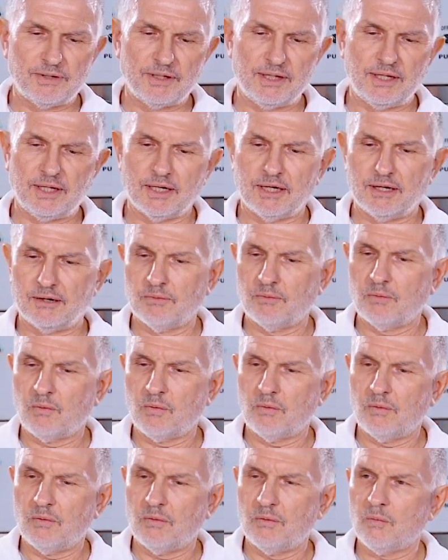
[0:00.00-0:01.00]
the
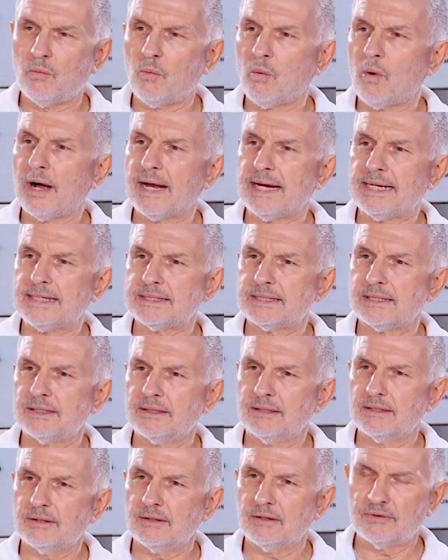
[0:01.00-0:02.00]

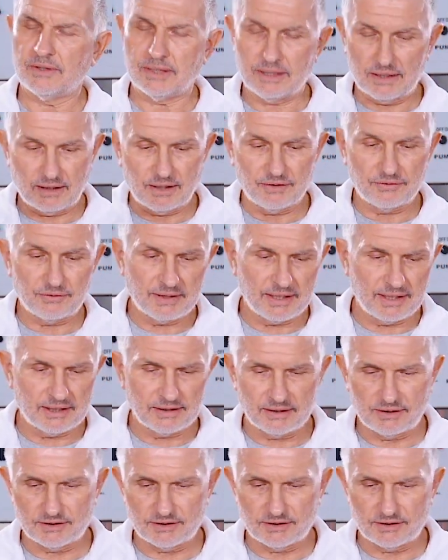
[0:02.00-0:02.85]
the other end,